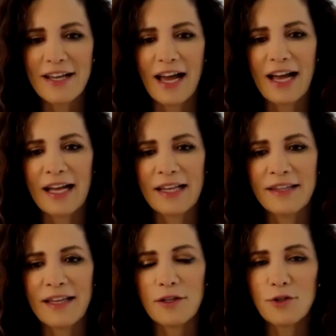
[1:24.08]
And
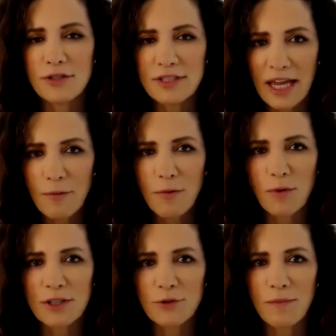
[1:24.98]
today we
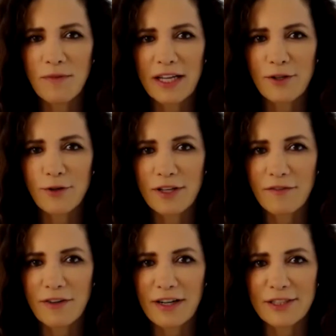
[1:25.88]
want to invite Jorge
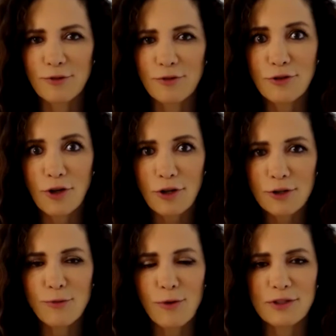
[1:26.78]
Ferraez to talk to
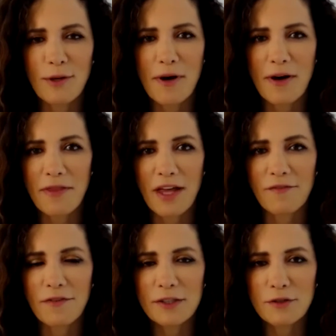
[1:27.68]
us about that.
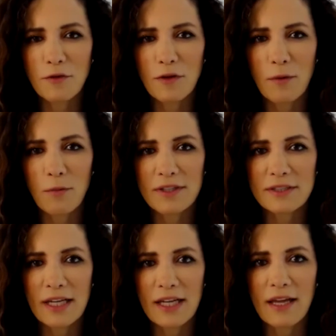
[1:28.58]
First of all, I want to
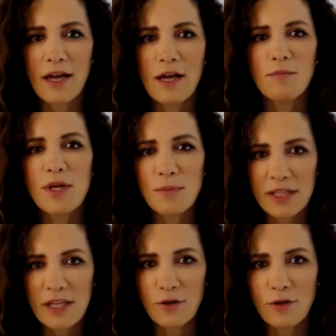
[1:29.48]
say,
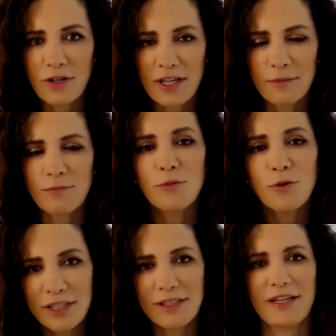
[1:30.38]
bienvenido, Jorge.
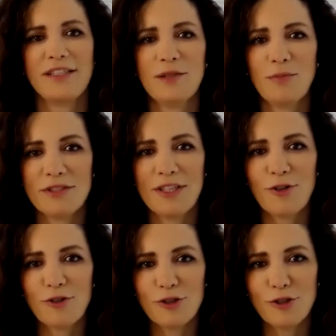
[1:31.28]
Muchas gracias por estar
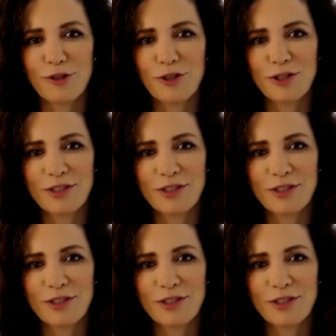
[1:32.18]
con nosotros.